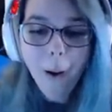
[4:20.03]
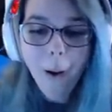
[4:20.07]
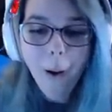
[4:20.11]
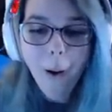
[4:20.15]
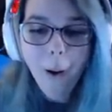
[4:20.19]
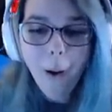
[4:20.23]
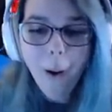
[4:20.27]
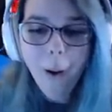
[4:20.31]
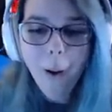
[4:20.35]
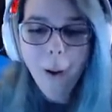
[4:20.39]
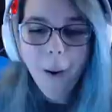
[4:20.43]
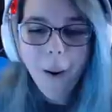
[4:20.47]

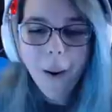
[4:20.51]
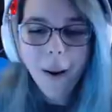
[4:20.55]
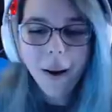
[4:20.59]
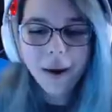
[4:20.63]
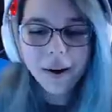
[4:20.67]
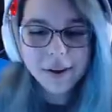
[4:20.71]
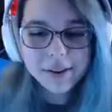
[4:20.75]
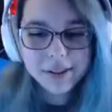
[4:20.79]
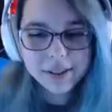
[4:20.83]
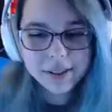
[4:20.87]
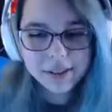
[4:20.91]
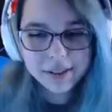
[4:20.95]
I mean,
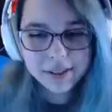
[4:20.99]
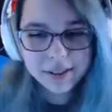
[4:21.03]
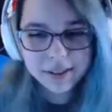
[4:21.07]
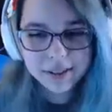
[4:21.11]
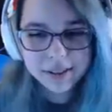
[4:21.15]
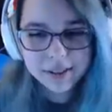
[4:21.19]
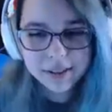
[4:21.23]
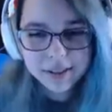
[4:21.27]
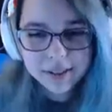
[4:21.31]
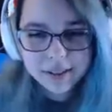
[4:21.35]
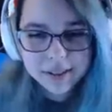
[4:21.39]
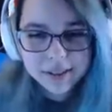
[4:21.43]
look how I
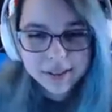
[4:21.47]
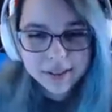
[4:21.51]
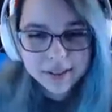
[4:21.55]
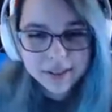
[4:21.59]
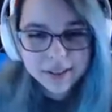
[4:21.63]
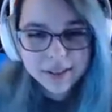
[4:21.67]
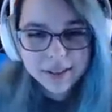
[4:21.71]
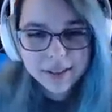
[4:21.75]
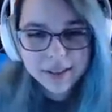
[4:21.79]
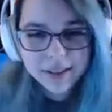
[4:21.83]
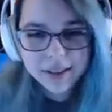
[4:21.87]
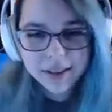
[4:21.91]
run. It looks
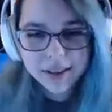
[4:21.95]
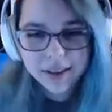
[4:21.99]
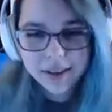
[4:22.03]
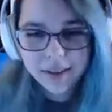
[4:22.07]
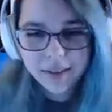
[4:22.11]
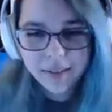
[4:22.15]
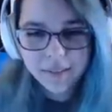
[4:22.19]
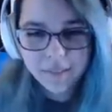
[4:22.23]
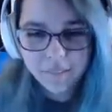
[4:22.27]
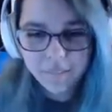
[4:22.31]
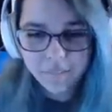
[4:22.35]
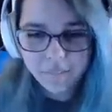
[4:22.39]
like I have to
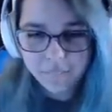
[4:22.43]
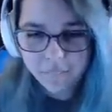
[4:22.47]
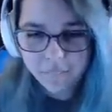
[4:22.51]
go pee.